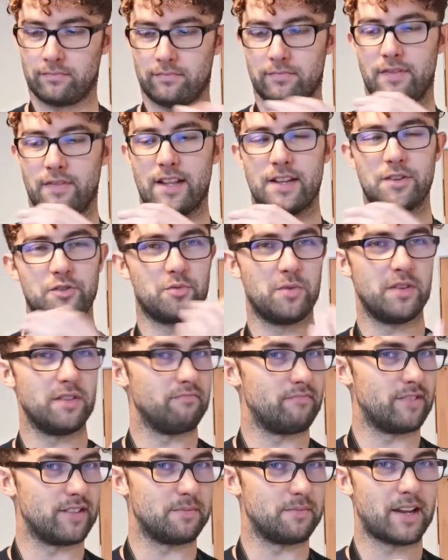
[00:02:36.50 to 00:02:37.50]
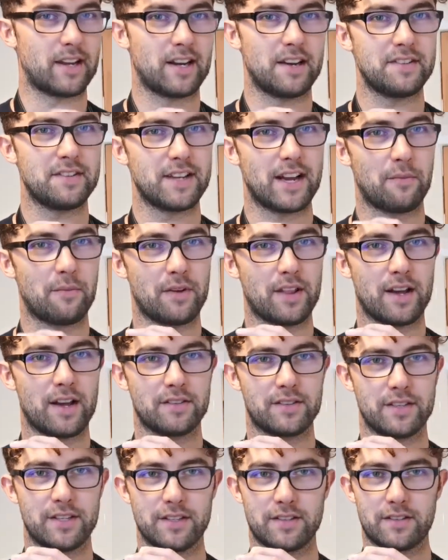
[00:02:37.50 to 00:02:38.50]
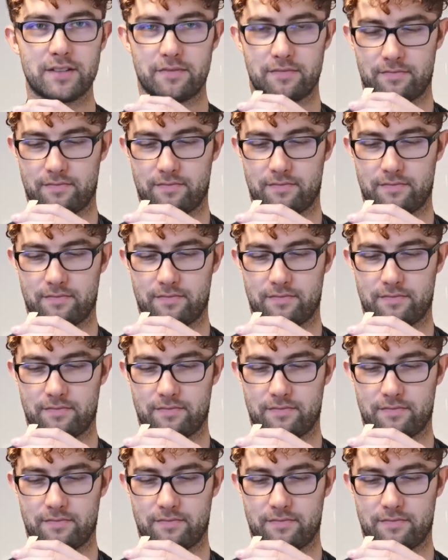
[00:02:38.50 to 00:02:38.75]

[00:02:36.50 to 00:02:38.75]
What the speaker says: the instrument, doesn't make any sound without it.